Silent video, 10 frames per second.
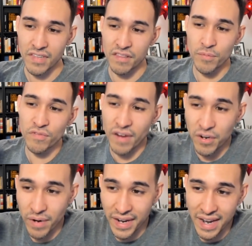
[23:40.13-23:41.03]
move right
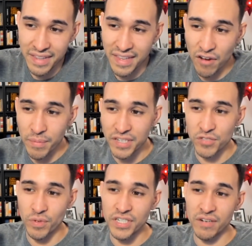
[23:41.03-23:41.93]
away. And now I'm going to
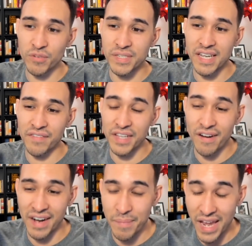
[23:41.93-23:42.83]
switch out to
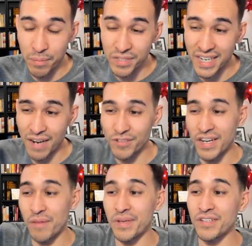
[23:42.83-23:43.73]
Escavalier, and I'm able to counter
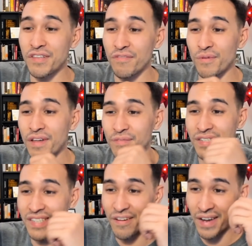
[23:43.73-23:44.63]
down because he threw another
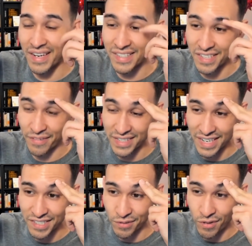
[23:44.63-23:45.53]
Incinerate, and Incinerate
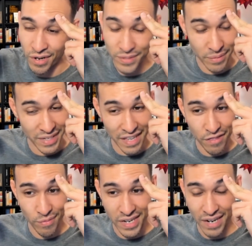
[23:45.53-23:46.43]
takes so long. I was able to get
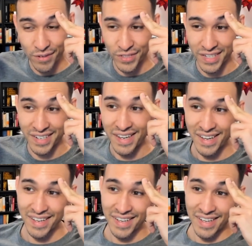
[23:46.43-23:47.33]
3 counters in.
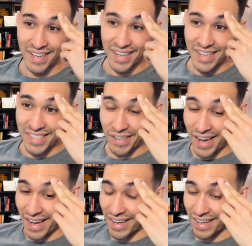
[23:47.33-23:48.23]
So
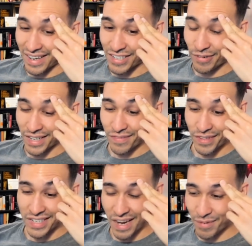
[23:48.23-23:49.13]
yeah, I
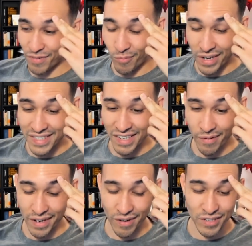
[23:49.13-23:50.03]
transferred the damage from 1
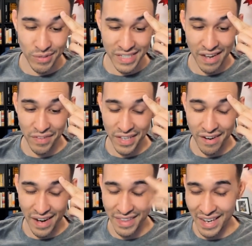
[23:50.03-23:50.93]
Incinerate onto
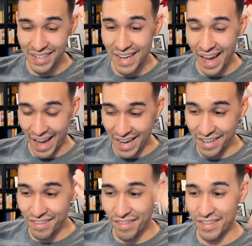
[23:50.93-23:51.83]
Escavalier and then
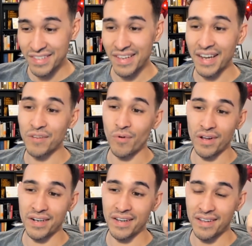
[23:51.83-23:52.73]
ate the second
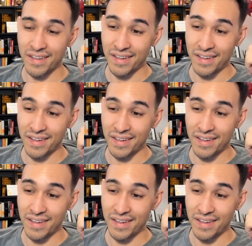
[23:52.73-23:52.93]
one,